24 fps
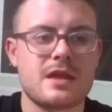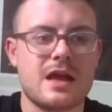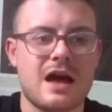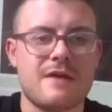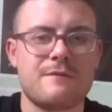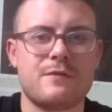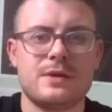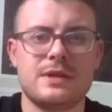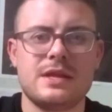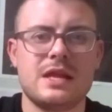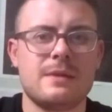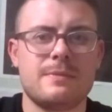
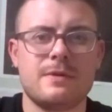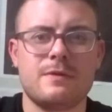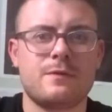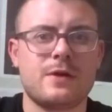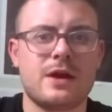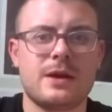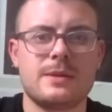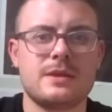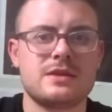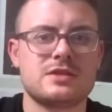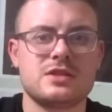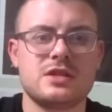I think they'll be
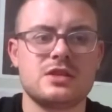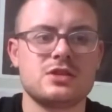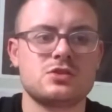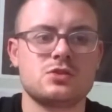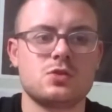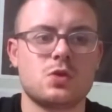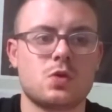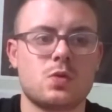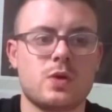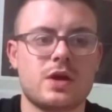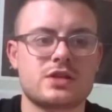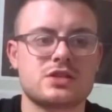fine this
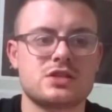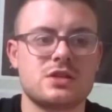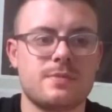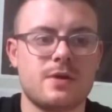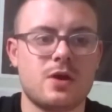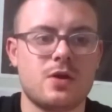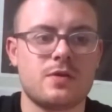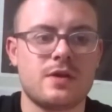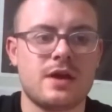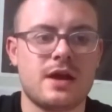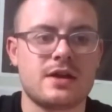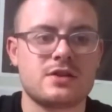season, no question
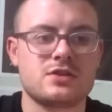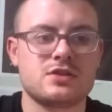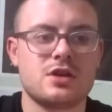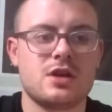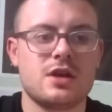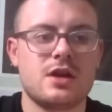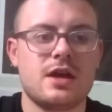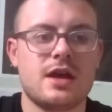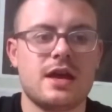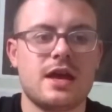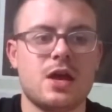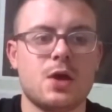about
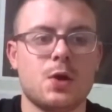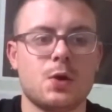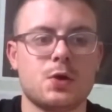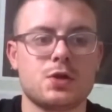that.